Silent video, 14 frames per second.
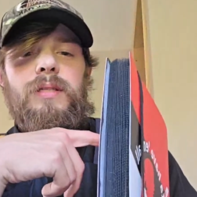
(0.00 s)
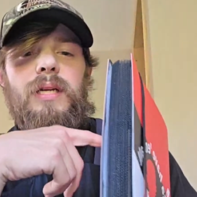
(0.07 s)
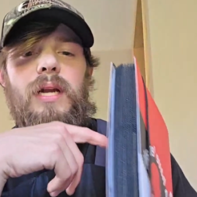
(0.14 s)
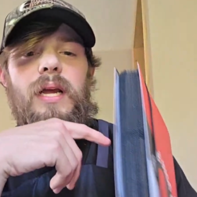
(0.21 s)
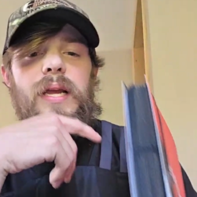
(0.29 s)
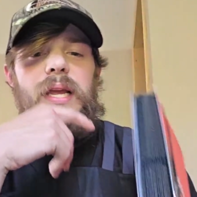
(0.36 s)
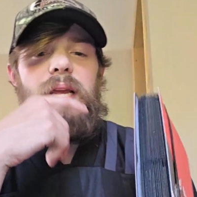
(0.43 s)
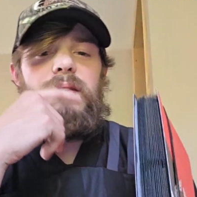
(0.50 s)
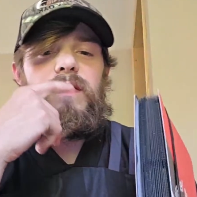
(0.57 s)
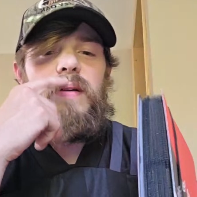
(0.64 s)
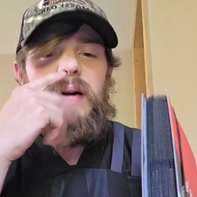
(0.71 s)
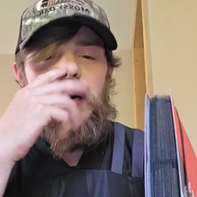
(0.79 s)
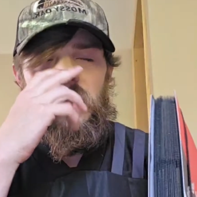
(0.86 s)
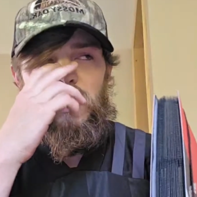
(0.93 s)
and I gave
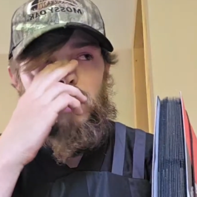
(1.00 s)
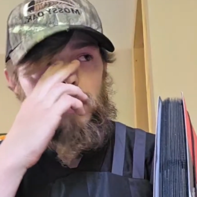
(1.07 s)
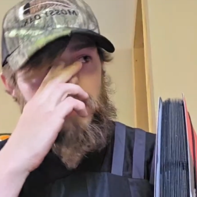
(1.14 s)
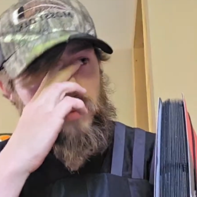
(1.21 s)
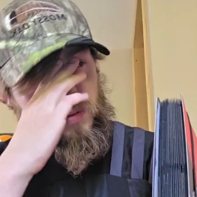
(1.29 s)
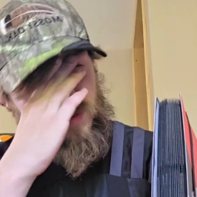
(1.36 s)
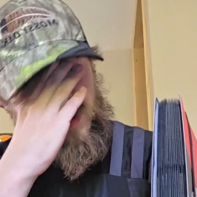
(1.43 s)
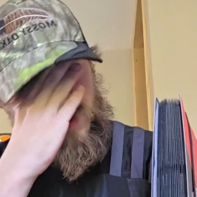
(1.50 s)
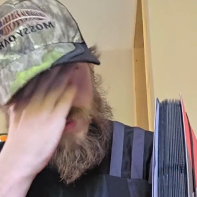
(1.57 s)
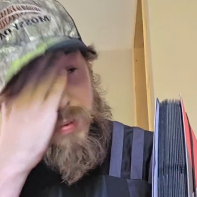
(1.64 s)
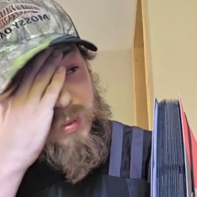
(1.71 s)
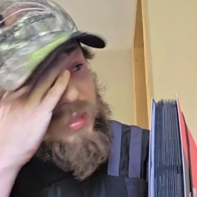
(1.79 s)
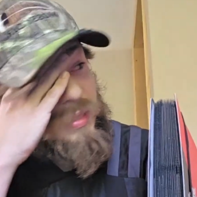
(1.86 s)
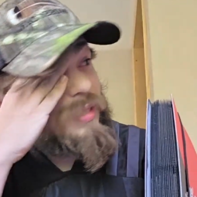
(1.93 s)
out
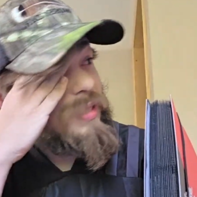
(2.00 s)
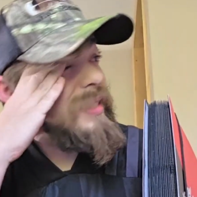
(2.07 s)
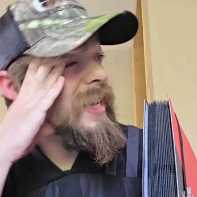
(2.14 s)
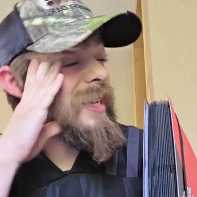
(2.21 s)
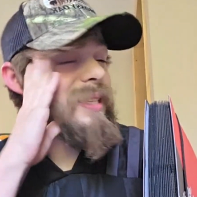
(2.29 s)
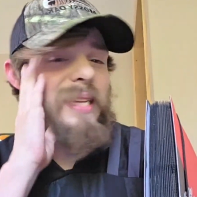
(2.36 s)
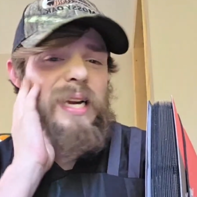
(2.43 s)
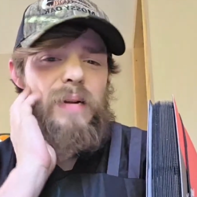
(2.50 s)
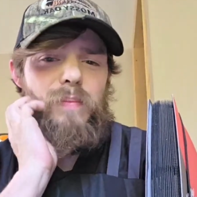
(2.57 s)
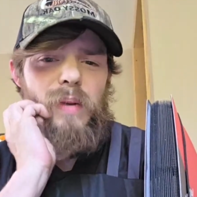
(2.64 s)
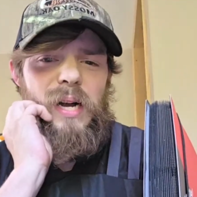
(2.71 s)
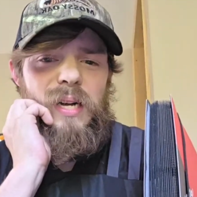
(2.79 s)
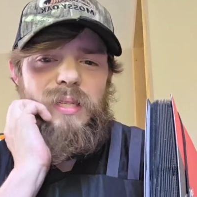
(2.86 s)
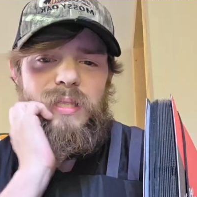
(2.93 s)
10 deck
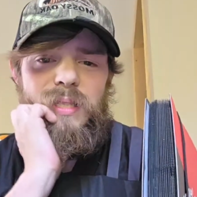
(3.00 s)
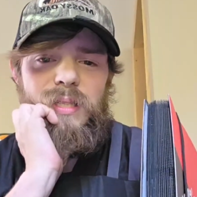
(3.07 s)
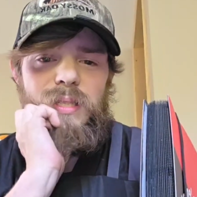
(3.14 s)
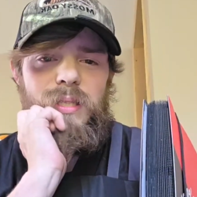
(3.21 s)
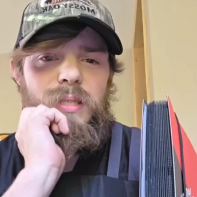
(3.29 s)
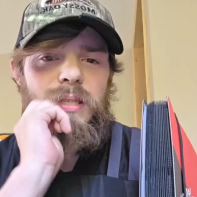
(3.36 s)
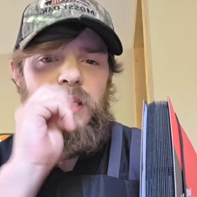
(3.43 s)
boxes